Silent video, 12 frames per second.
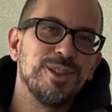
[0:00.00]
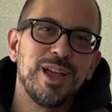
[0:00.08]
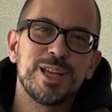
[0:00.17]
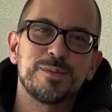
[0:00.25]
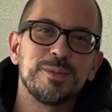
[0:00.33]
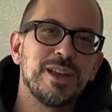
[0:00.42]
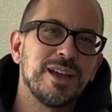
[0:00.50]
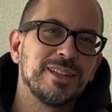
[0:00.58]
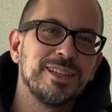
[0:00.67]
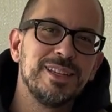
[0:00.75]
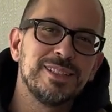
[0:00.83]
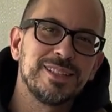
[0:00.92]
Last but not
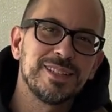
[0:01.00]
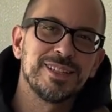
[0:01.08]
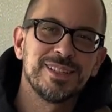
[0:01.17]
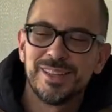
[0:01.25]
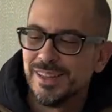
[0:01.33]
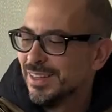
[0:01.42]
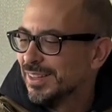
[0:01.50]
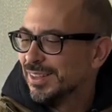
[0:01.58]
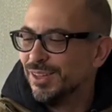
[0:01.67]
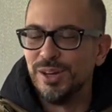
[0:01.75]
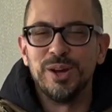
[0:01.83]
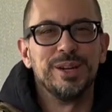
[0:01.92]
least,
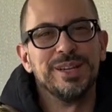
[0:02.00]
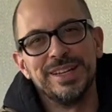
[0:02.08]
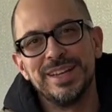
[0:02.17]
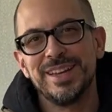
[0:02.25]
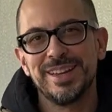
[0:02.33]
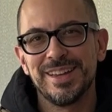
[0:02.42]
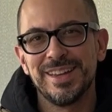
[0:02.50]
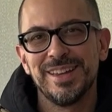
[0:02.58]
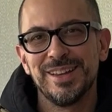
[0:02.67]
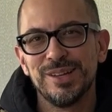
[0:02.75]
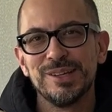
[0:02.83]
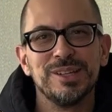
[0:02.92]
the hoodie.
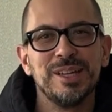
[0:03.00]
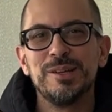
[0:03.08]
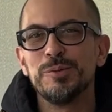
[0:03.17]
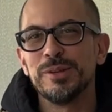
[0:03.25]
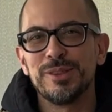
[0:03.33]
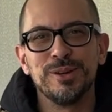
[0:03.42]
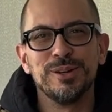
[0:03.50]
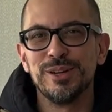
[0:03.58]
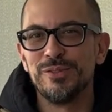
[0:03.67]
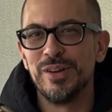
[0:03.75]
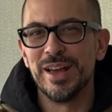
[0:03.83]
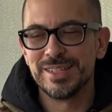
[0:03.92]
Hoodie with the
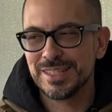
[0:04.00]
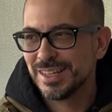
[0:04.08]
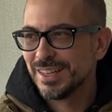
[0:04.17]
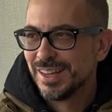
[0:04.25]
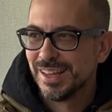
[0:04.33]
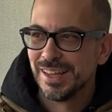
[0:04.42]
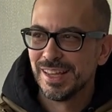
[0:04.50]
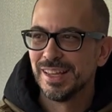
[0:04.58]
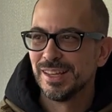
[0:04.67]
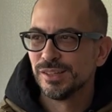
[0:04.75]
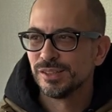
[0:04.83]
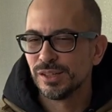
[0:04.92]
hooded vest.
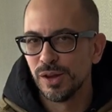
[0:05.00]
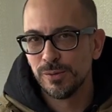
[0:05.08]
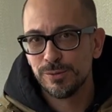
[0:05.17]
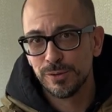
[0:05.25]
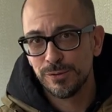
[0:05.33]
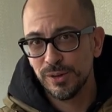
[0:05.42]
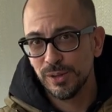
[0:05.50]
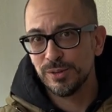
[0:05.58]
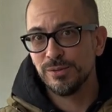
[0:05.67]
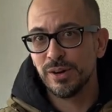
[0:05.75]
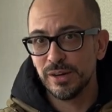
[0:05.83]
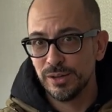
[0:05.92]
So if you're feeling
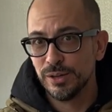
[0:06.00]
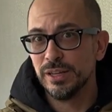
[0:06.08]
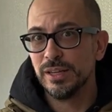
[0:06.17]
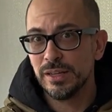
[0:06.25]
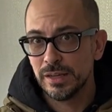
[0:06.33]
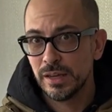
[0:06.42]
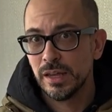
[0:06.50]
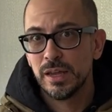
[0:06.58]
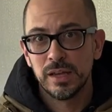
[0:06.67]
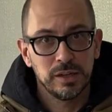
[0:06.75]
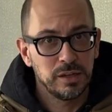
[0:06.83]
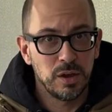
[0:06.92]
very hoodie,
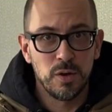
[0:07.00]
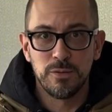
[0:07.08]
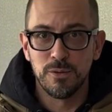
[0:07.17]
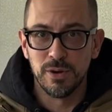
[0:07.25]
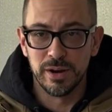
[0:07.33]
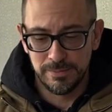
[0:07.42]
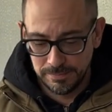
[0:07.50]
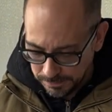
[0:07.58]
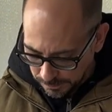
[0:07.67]
go for it.